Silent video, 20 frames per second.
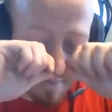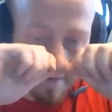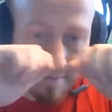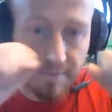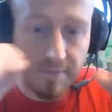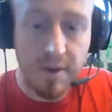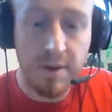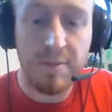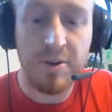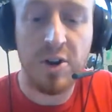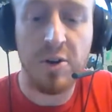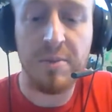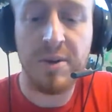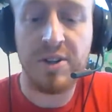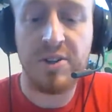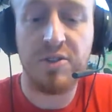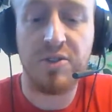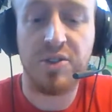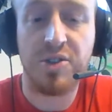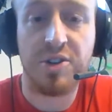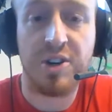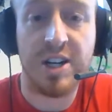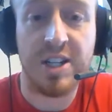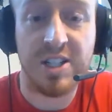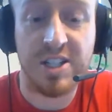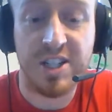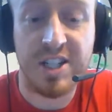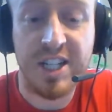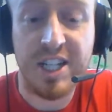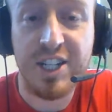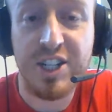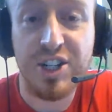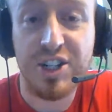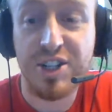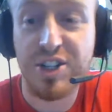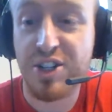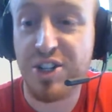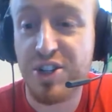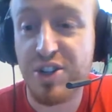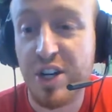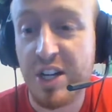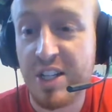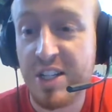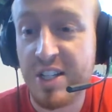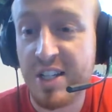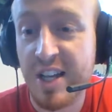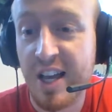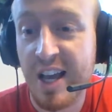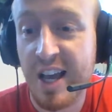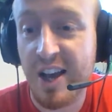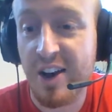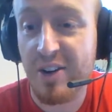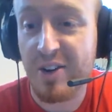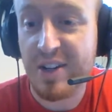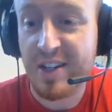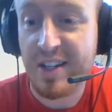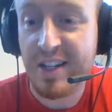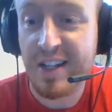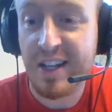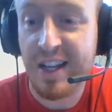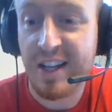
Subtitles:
Remember, don't be too stressed. The teachers are stressed out